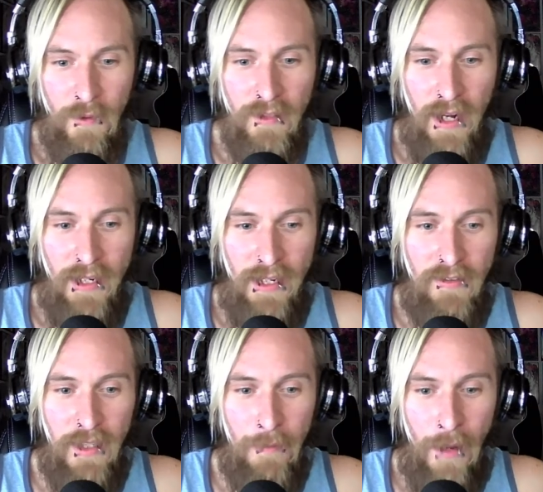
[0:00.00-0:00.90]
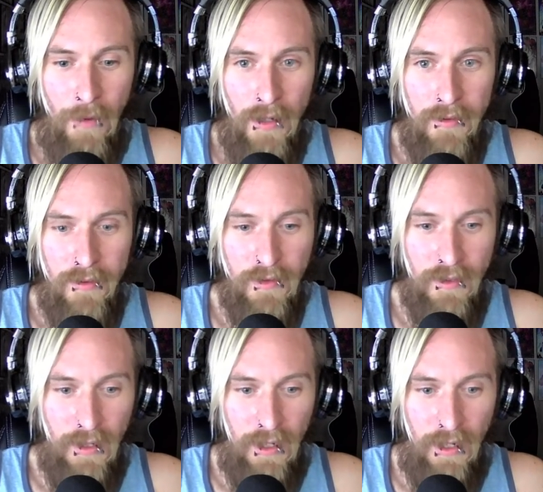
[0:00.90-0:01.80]
kind of easy in my mind,
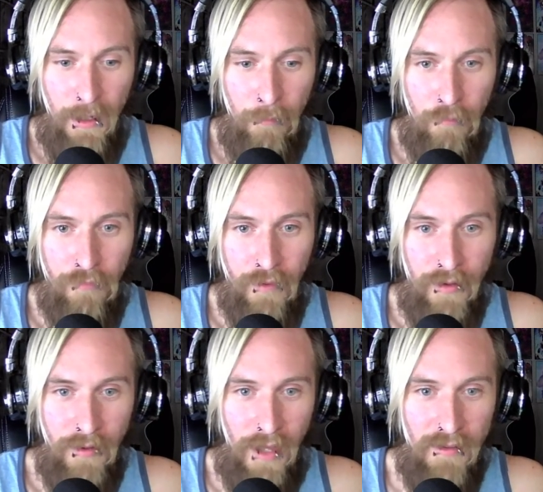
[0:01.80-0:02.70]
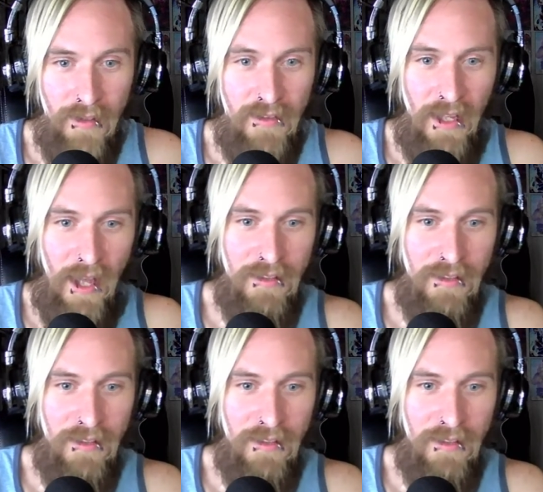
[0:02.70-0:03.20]
as I